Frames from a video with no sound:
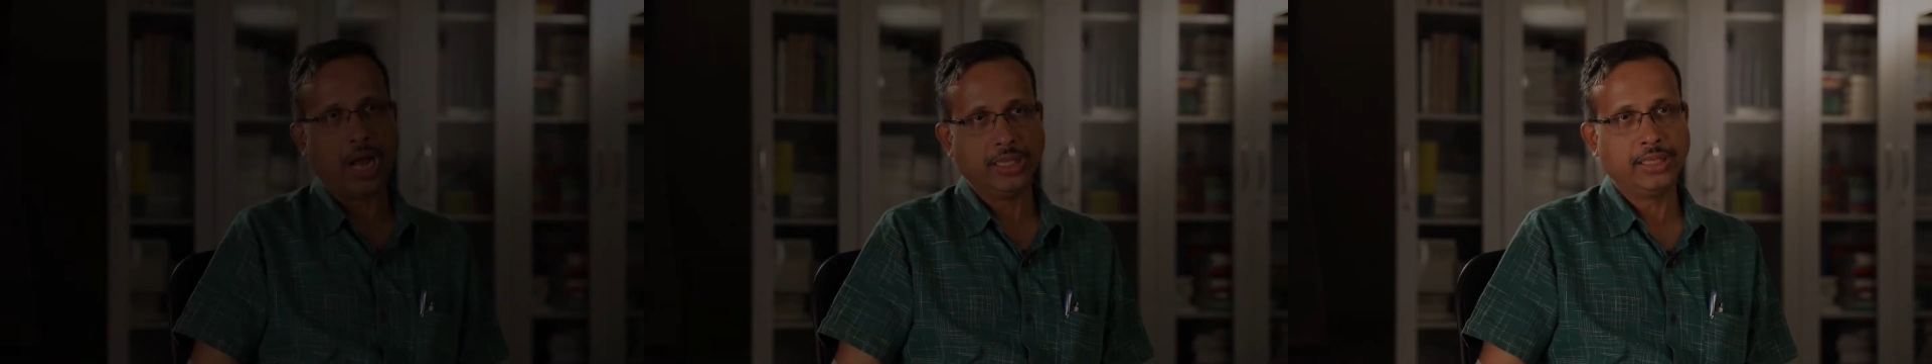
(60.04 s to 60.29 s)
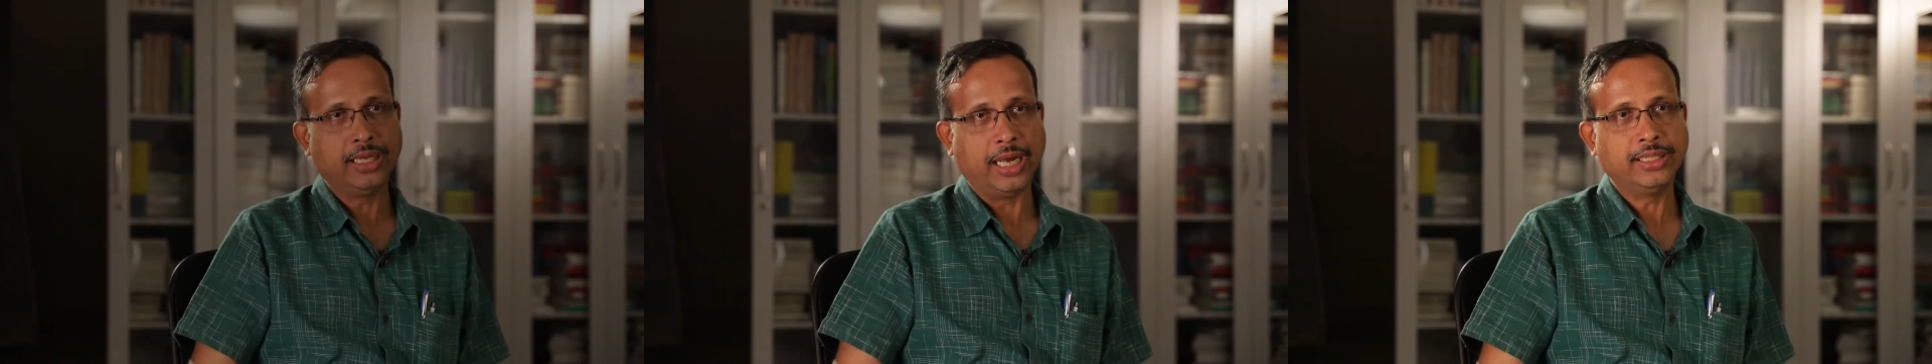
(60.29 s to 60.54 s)
I,
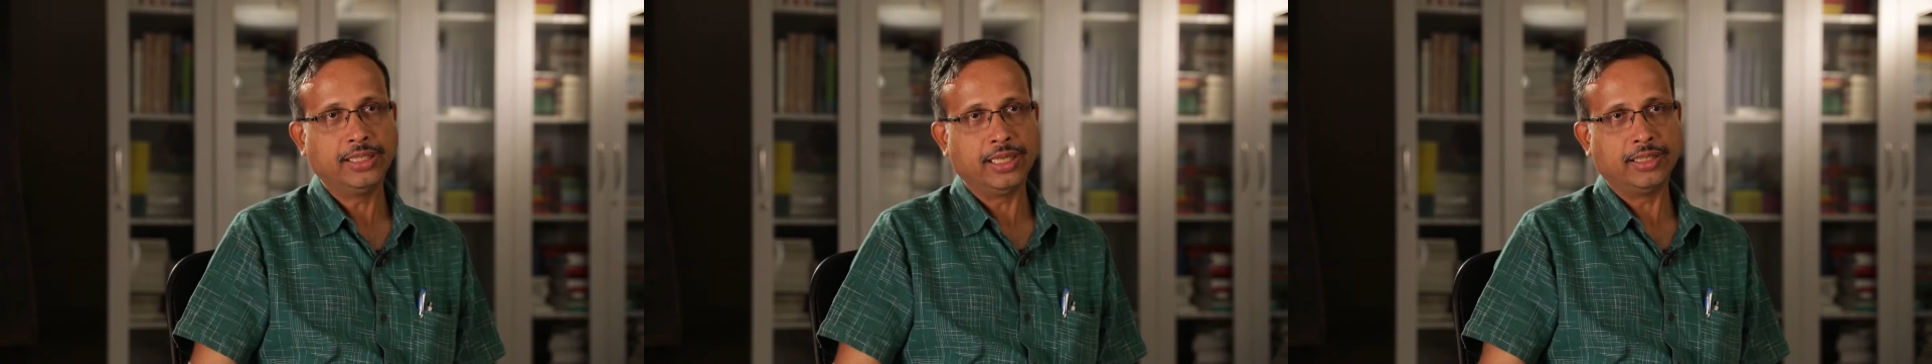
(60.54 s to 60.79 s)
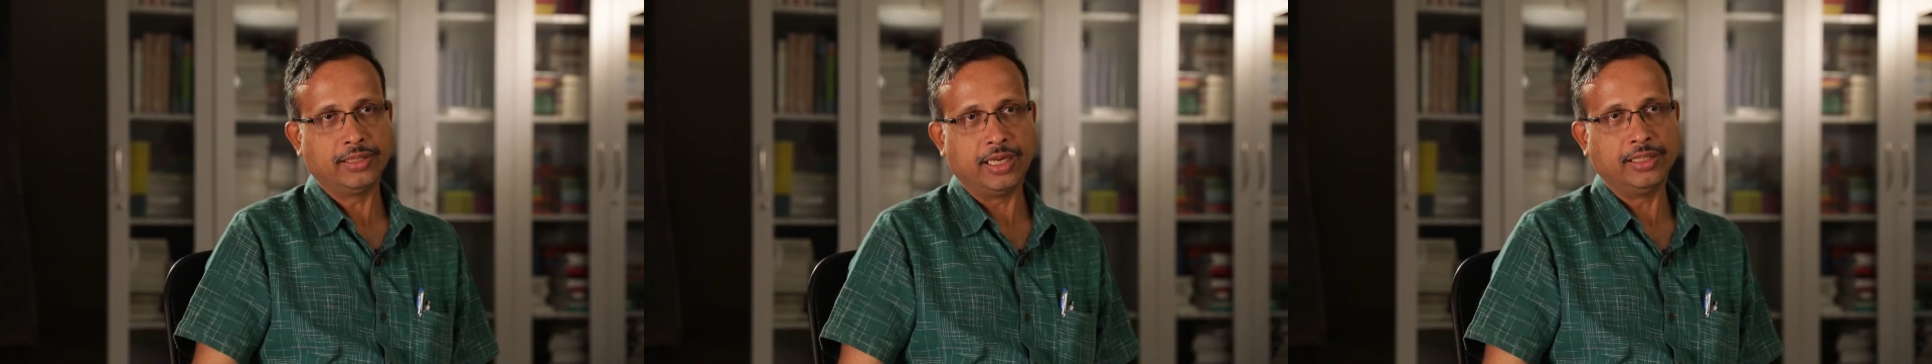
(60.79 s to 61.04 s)
th I think
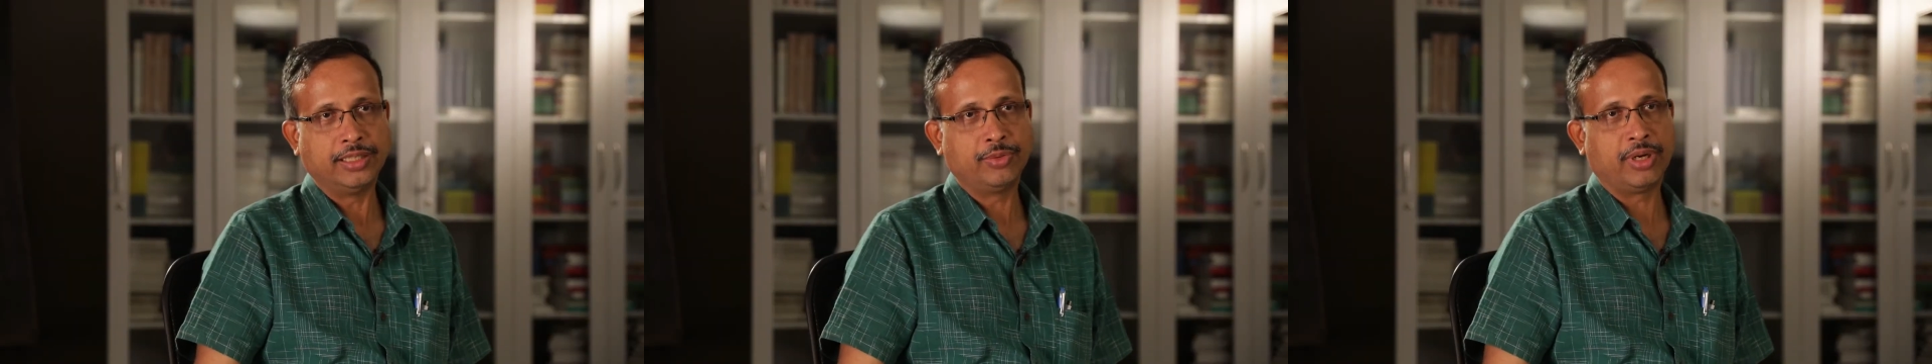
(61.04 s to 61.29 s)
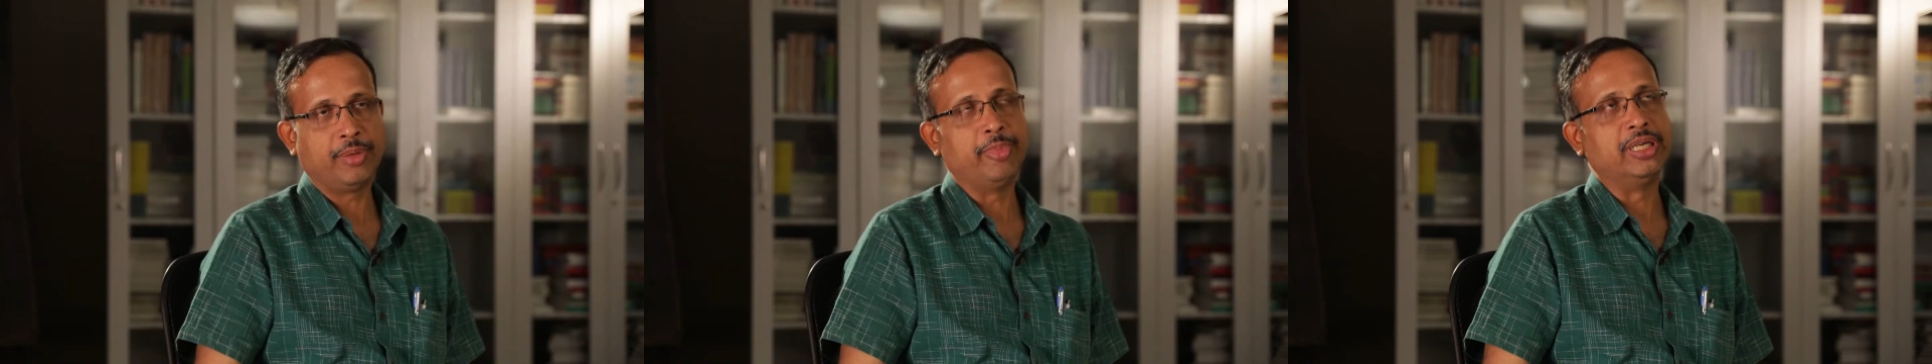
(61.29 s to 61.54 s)
that, that, that's
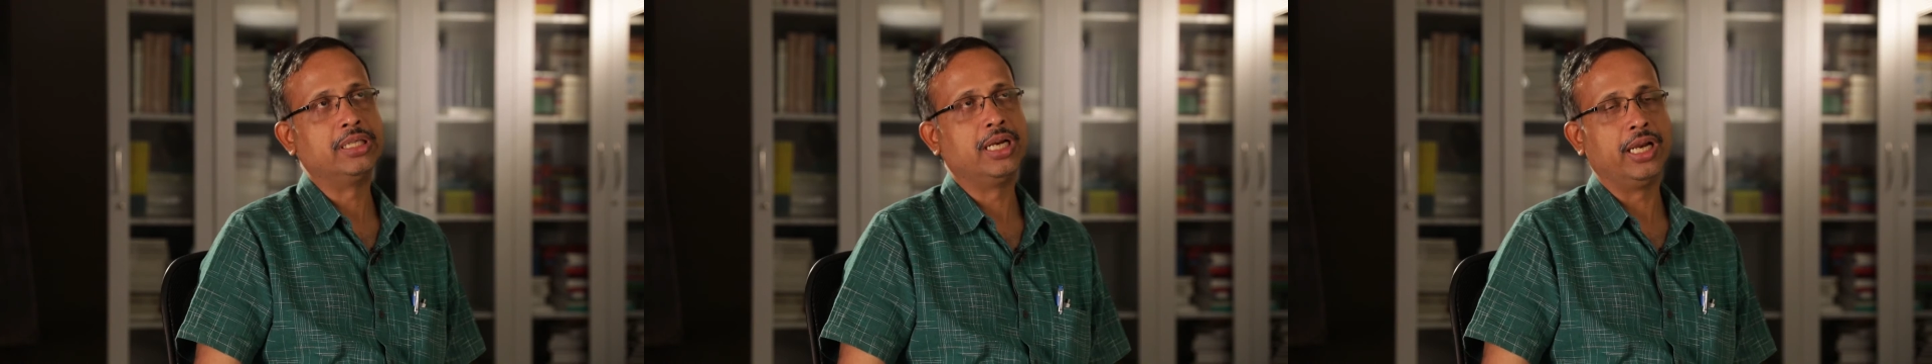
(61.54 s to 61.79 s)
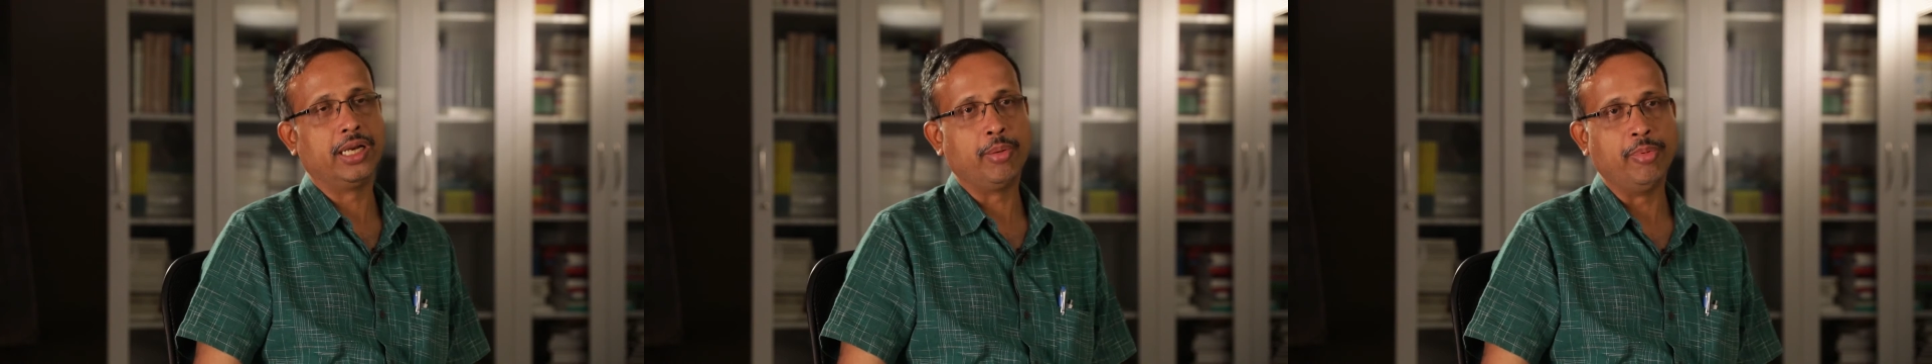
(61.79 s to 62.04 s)
what I mentioned
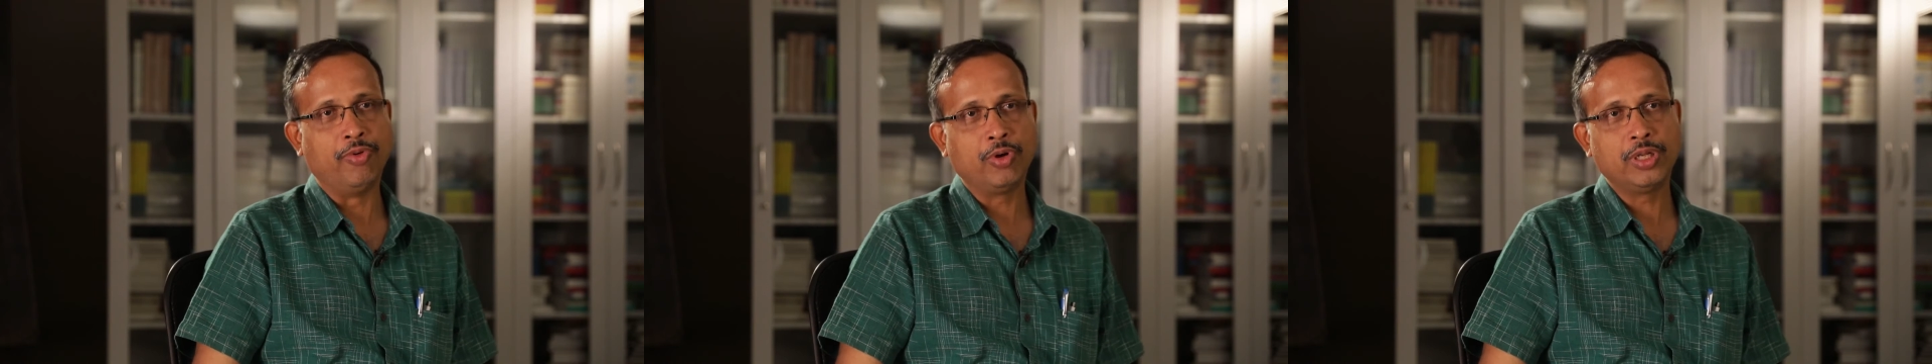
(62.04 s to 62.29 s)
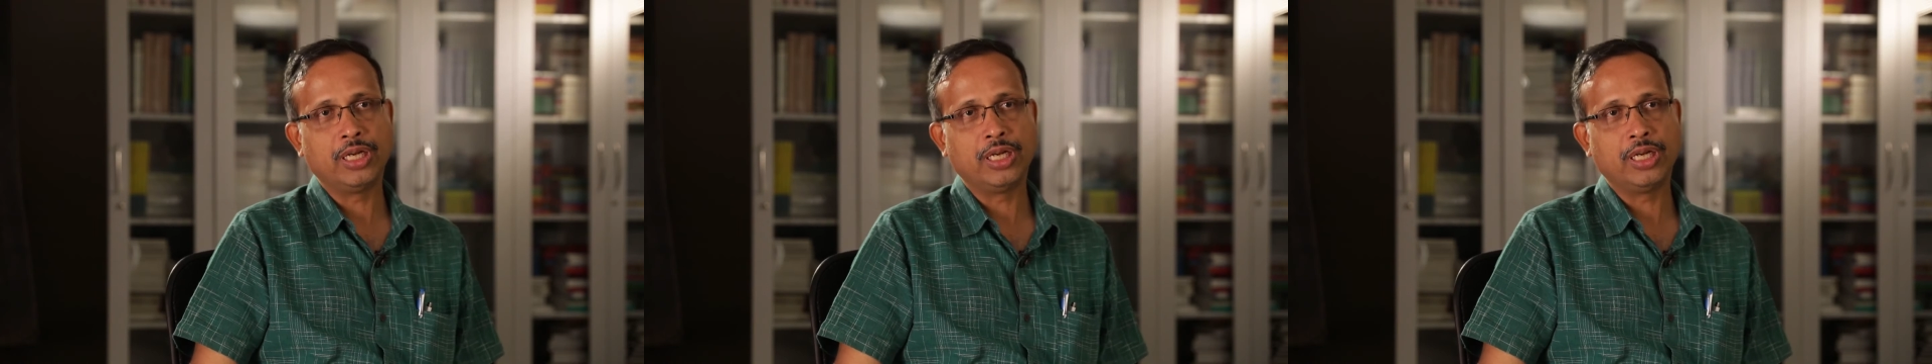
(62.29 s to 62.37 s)
a little before.